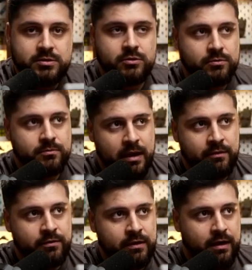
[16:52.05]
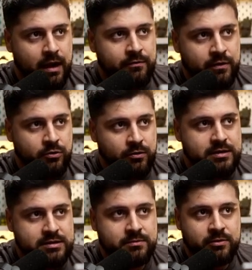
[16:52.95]
So every every new
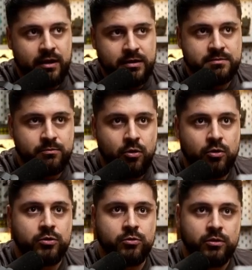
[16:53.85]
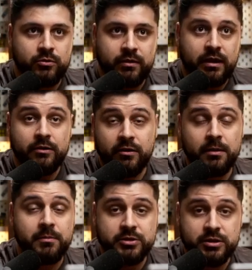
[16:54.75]
customer adds more to your
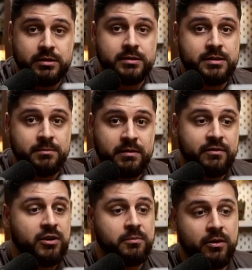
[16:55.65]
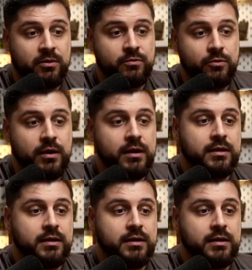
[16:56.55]
recurring budget. This can be very powerful.